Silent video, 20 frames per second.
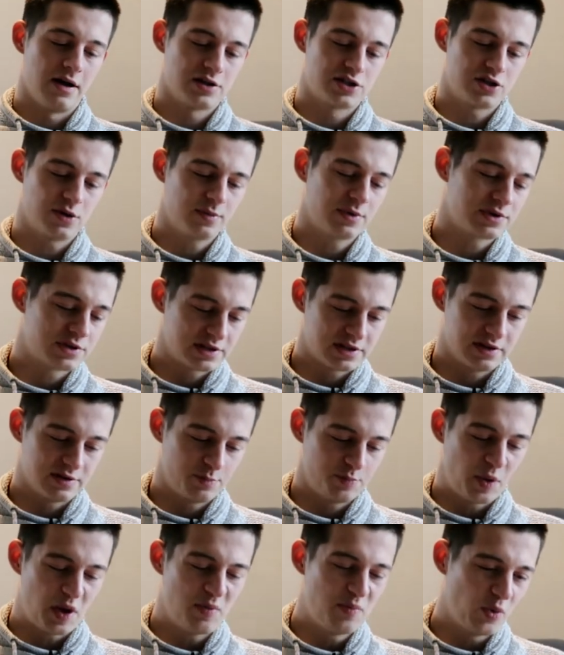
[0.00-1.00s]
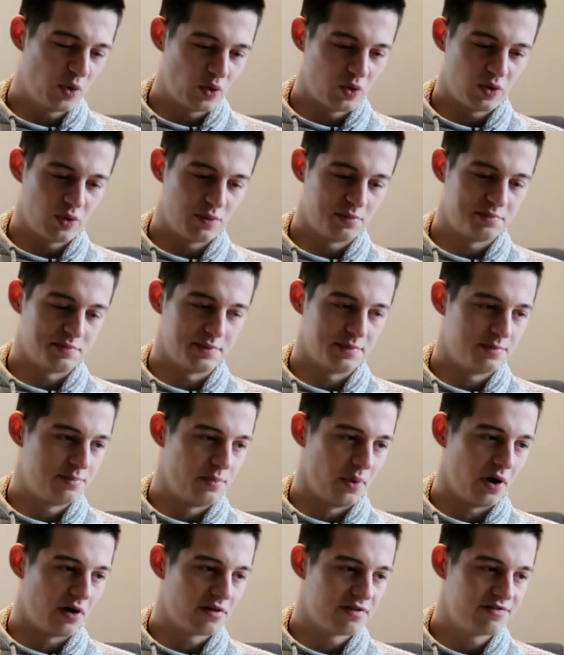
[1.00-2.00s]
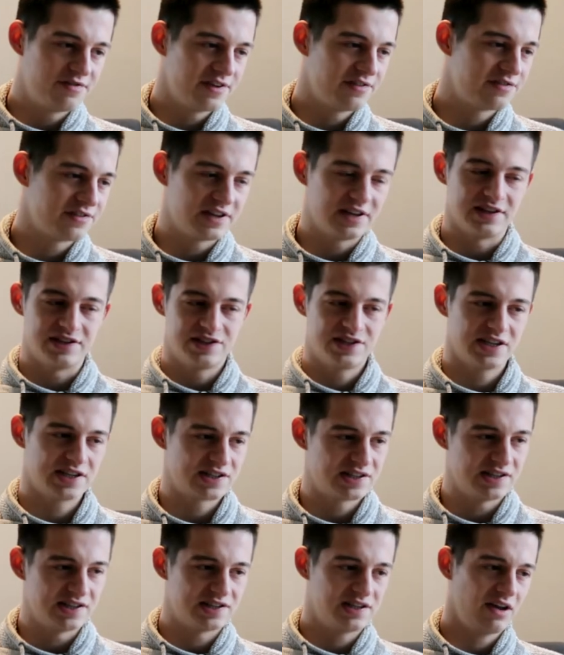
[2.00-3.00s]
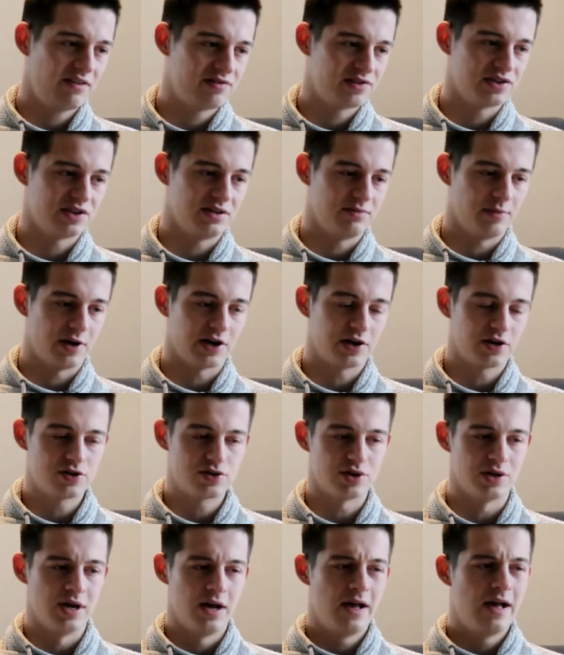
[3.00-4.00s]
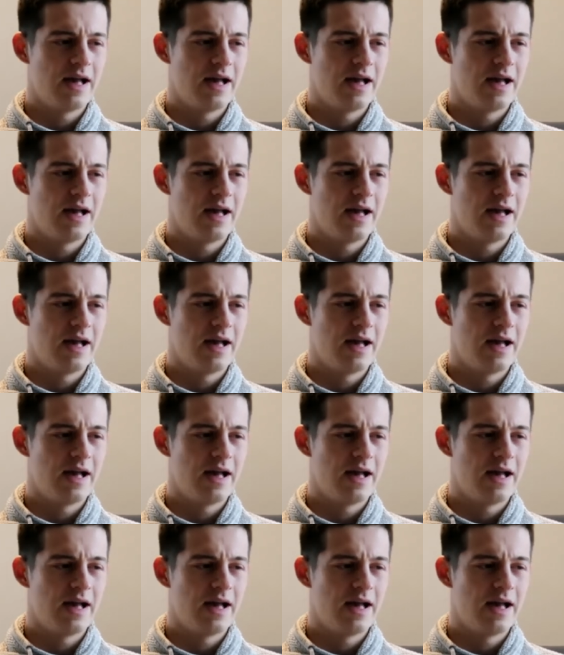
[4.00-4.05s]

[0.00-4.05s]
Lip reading: Sometimes people are 15, 16, 17 in my country,